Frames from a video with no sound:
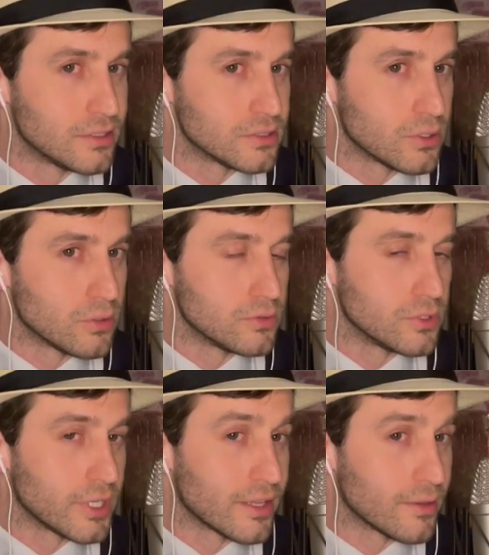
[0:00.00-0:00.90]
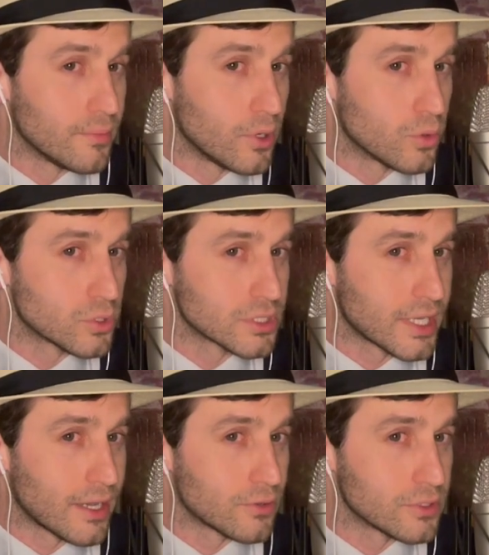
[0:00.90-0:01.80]
So to get the most
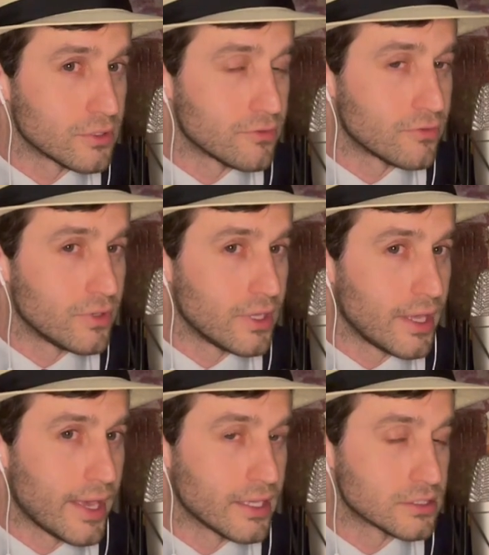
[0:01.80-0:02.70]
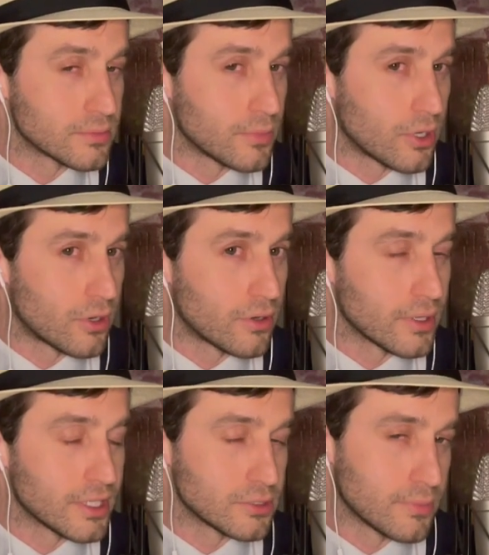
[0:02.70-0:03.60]
out of ASMR,
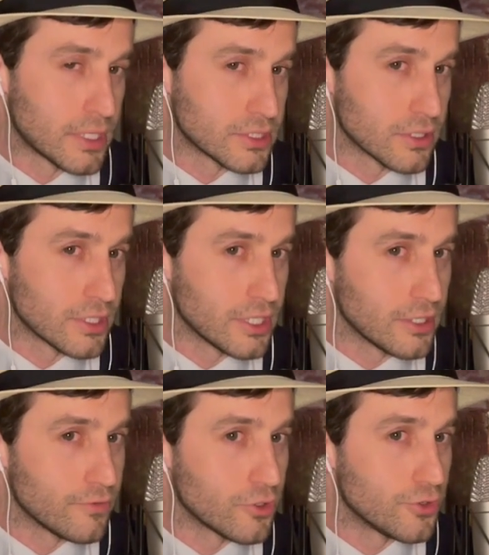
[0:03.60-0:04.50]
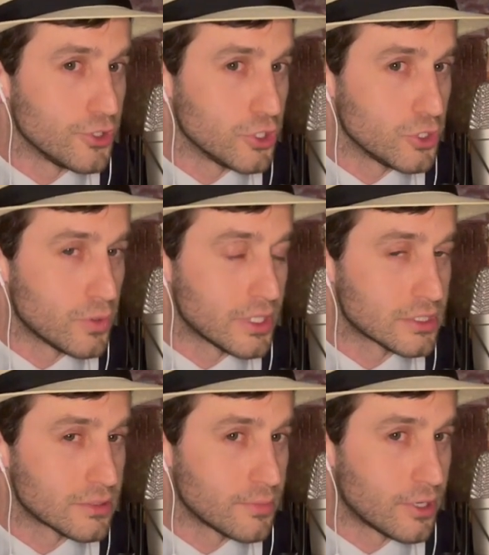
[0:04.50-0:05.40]
especially if you're new to
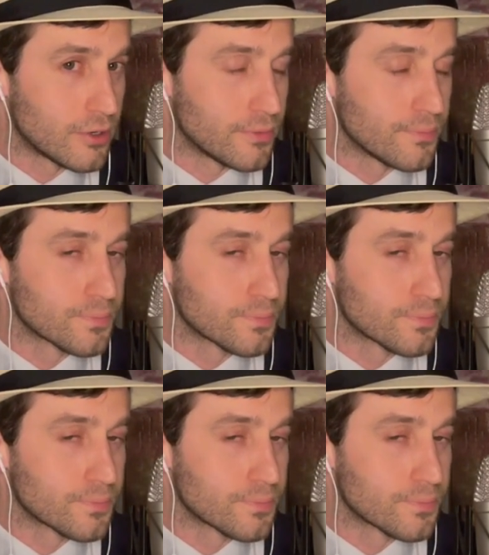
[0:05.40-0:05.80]
ASMR,